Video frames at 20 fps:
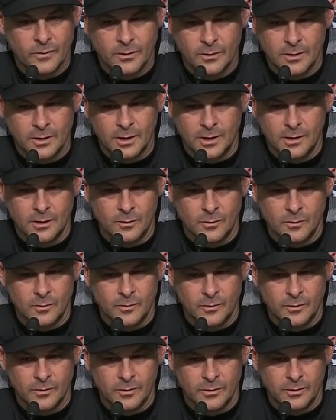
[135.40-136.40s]
you know,
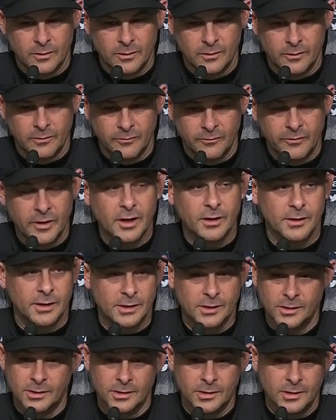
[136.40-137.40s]
very
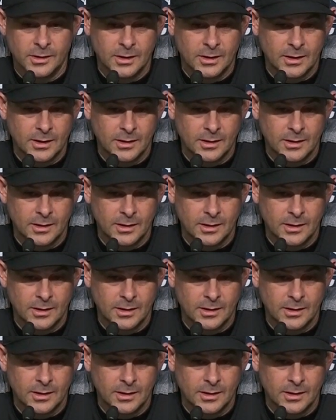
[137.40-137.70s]
good,